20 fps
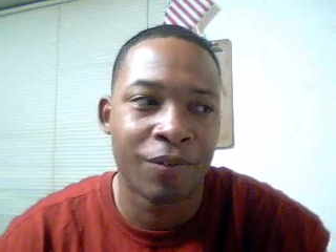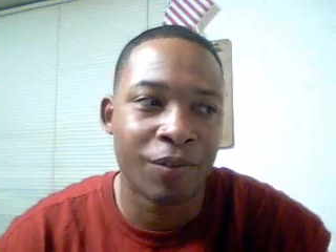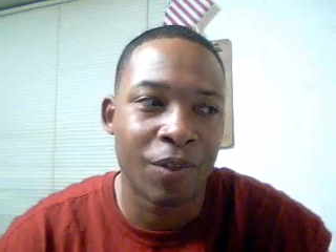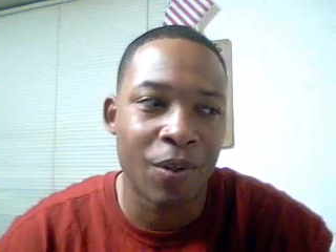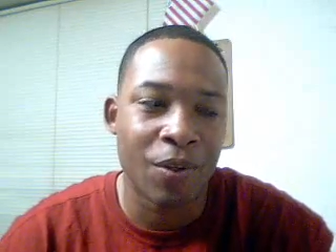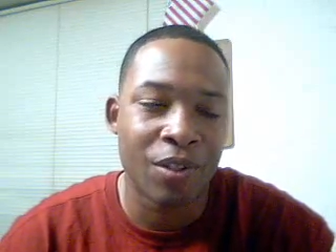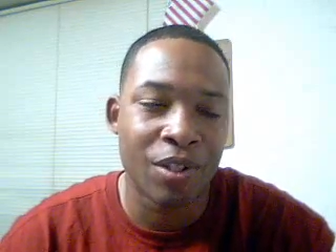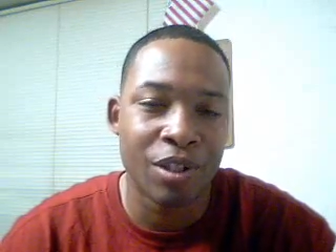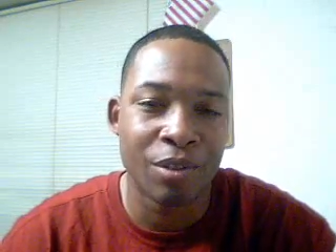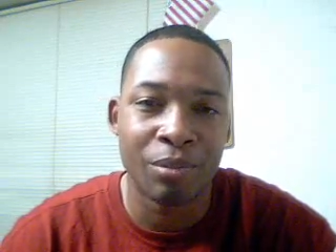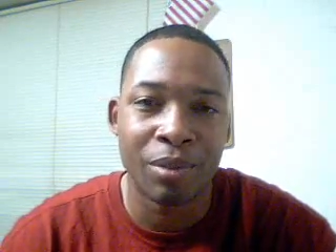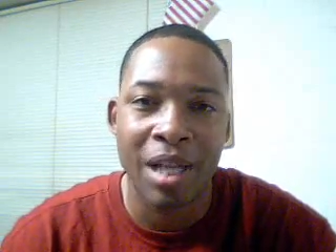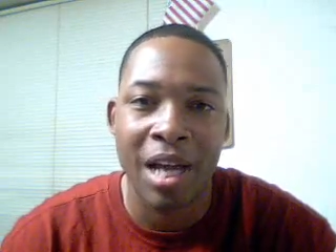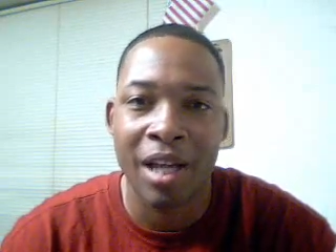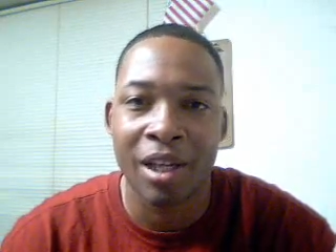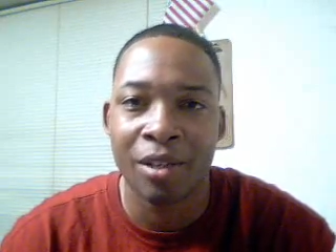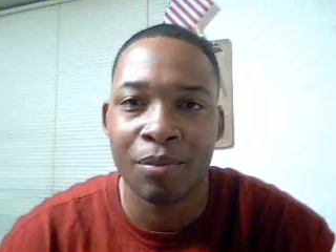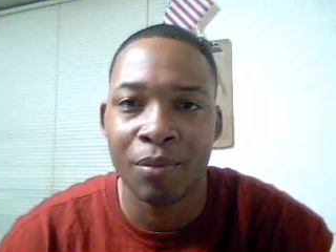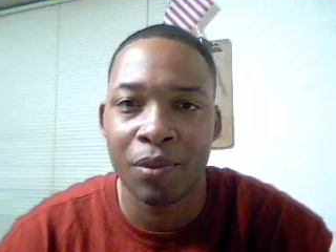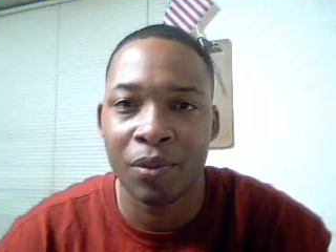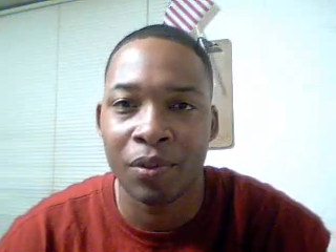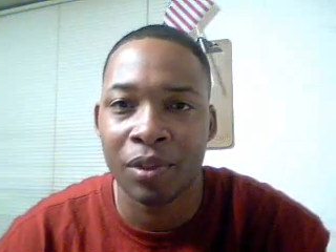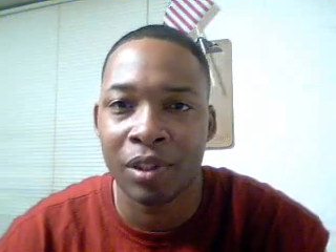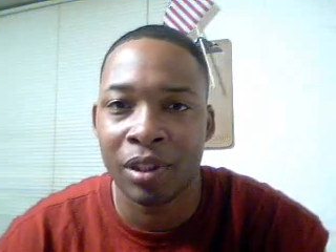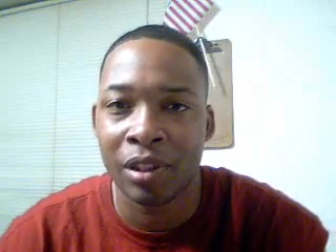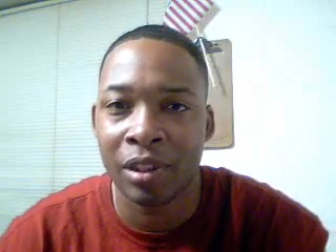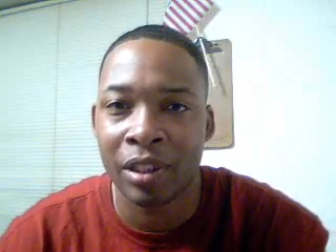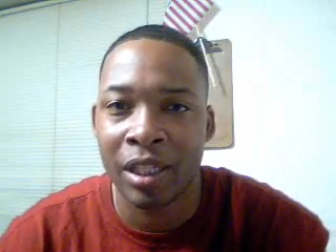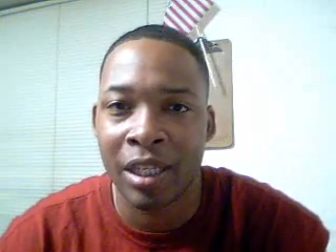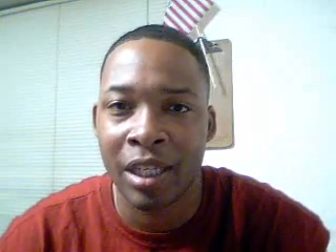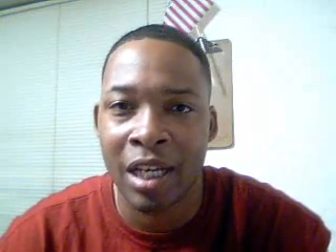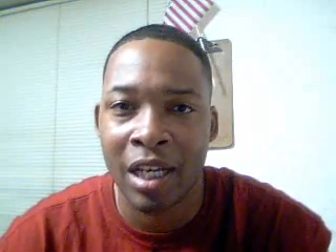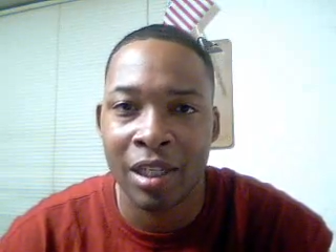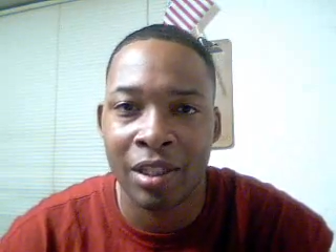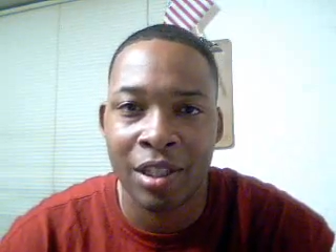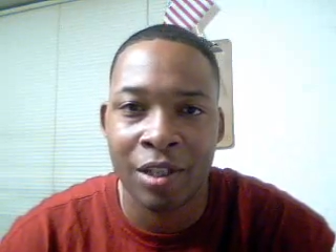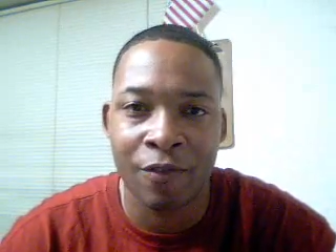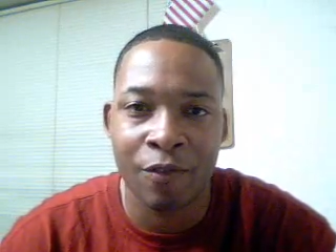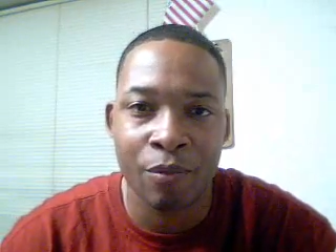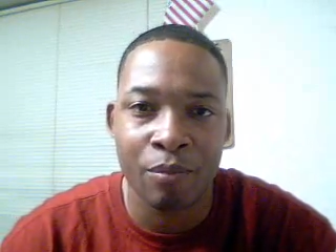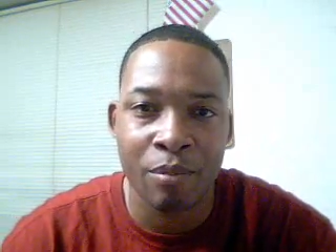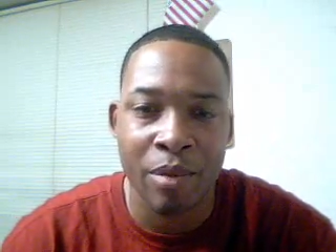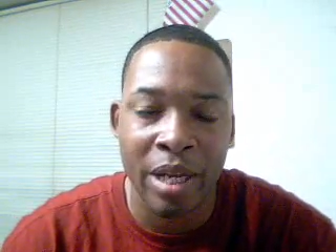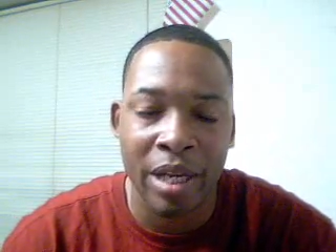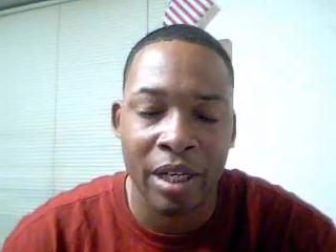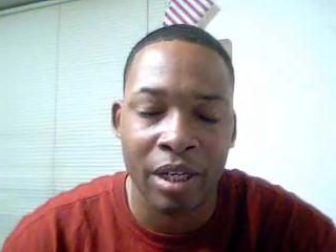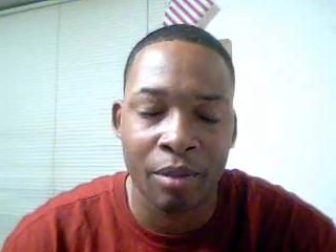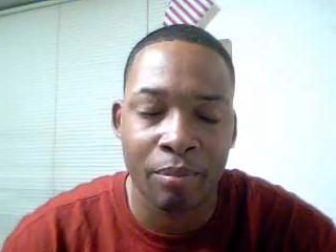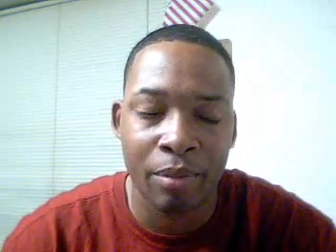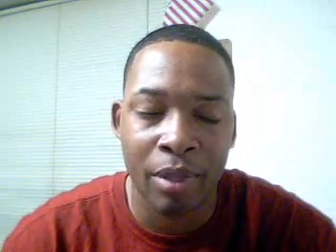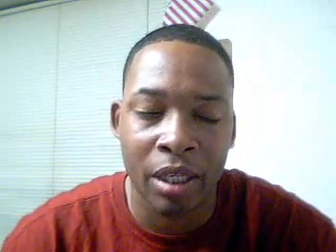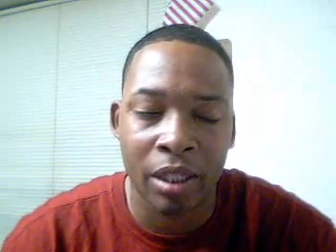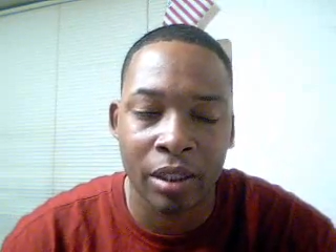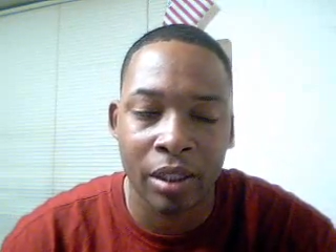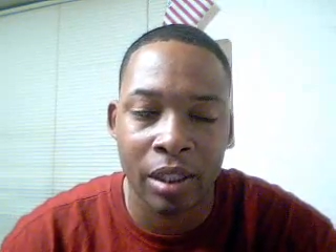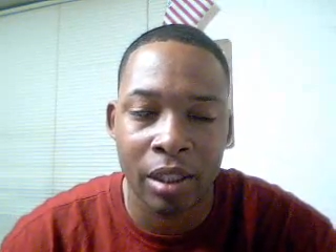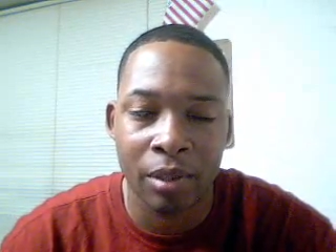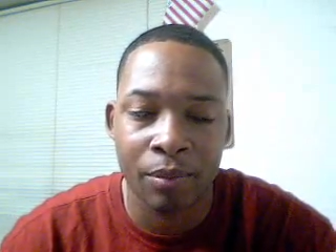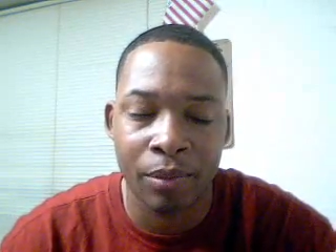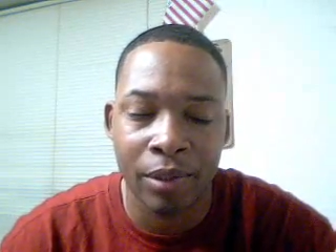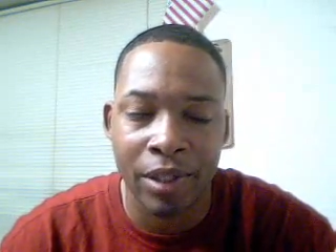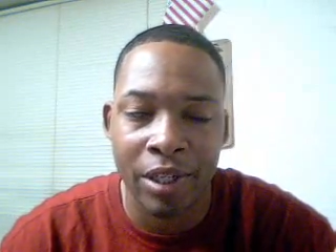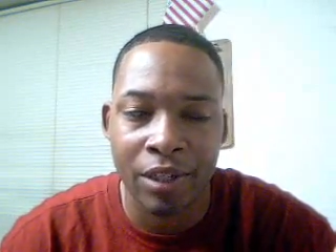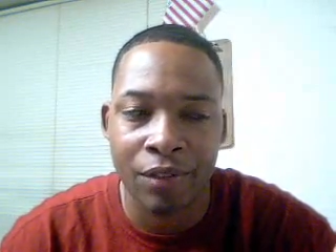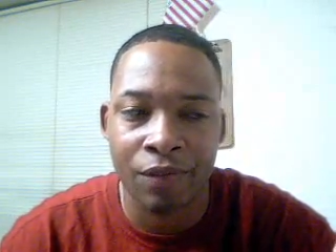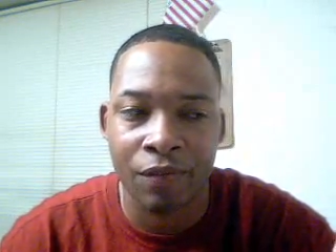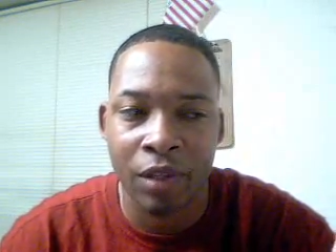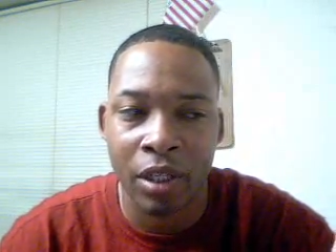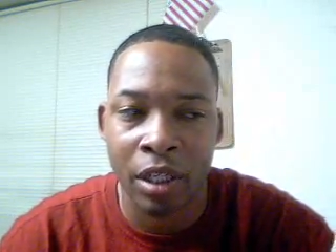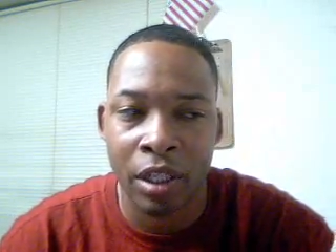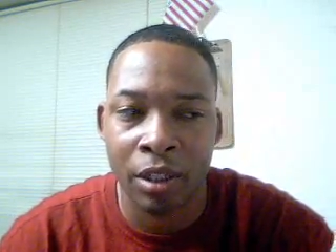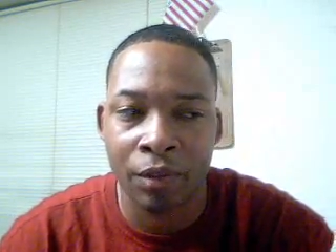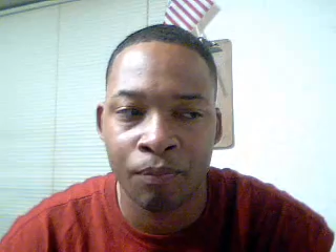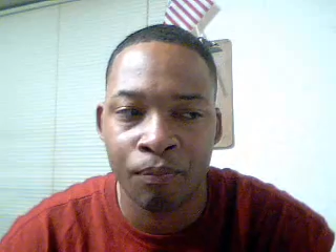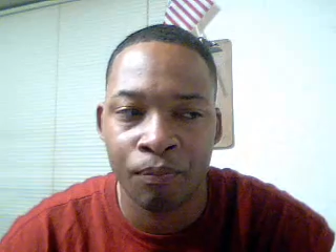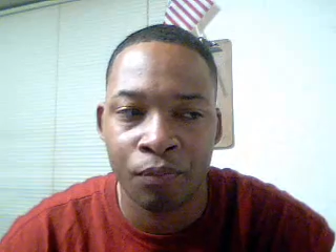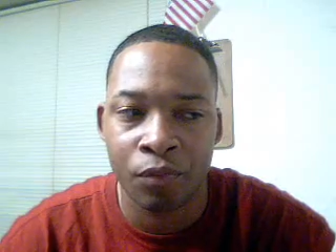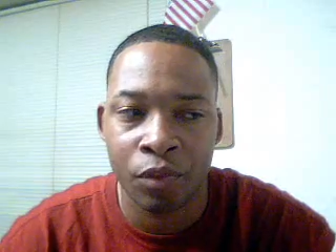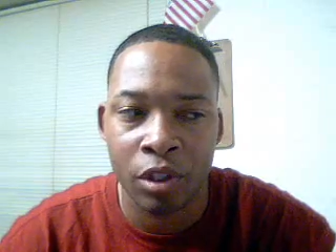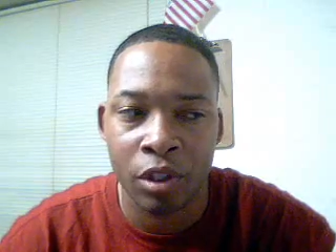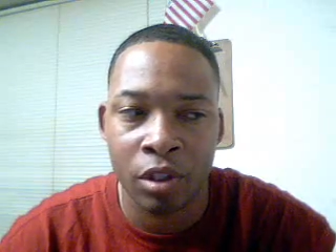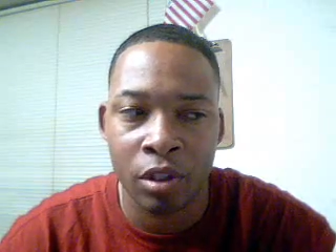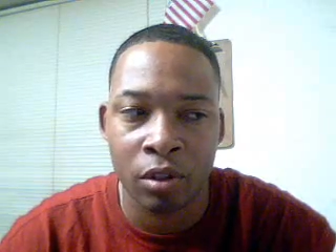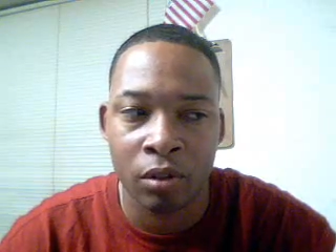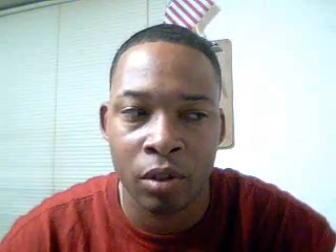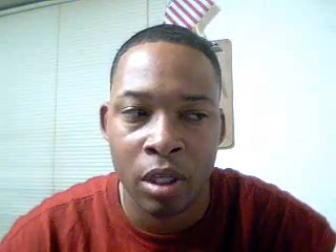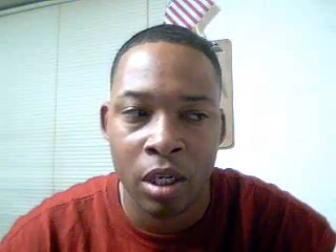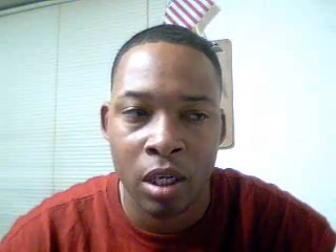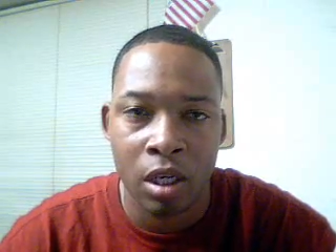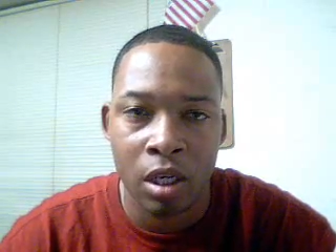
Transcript: folks in the black community, they got a different meaning about that, but that's fine, you know.